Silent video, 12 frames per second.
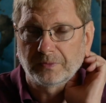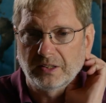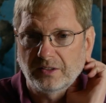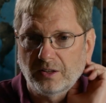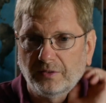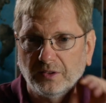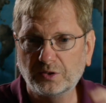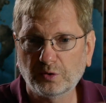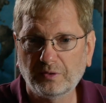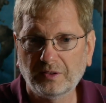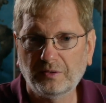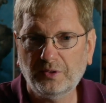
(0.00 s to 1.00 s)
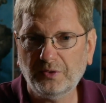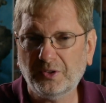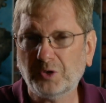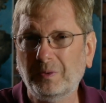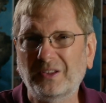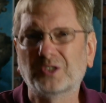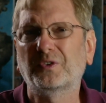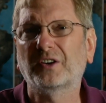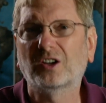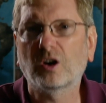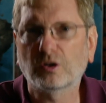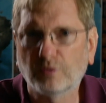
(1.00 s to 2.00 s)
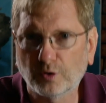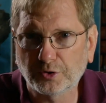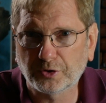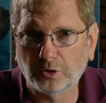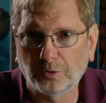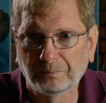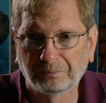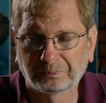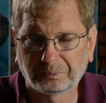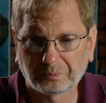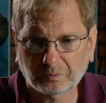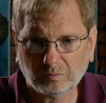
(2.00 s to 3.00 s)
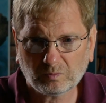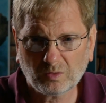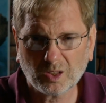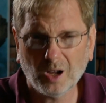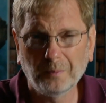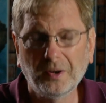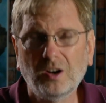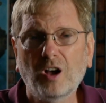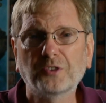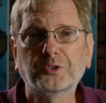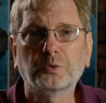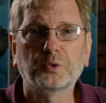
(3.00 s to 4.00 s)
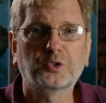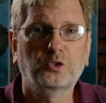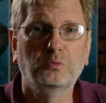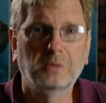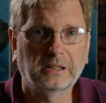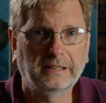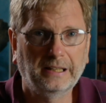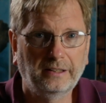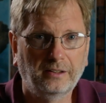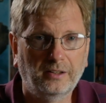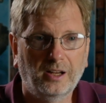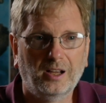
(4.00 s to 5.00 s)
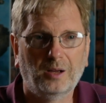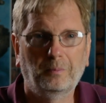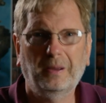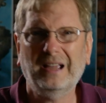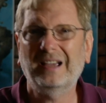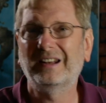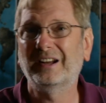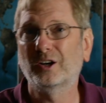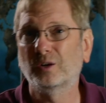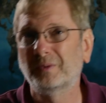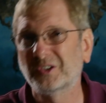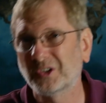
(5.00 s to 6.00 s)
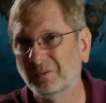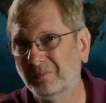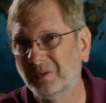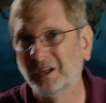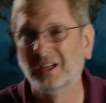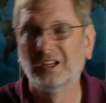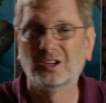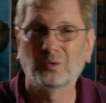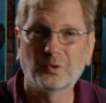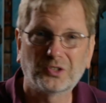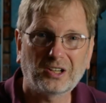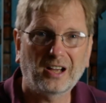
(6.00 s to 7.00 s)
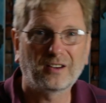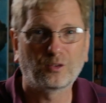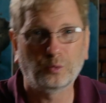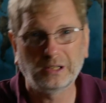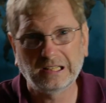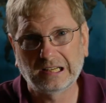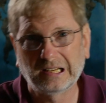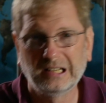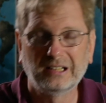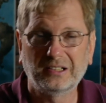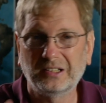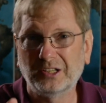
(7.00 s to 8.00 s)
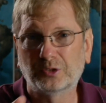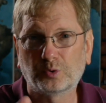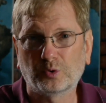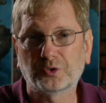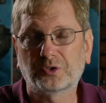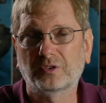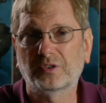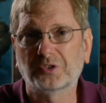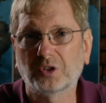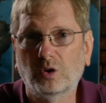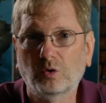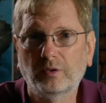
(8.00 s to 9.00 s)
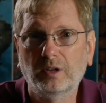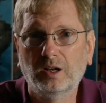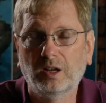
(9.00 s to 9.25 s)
And so this made this very controversial. Nasser was humiliated. Pan-Arabism was kind of weak. Israel stood its own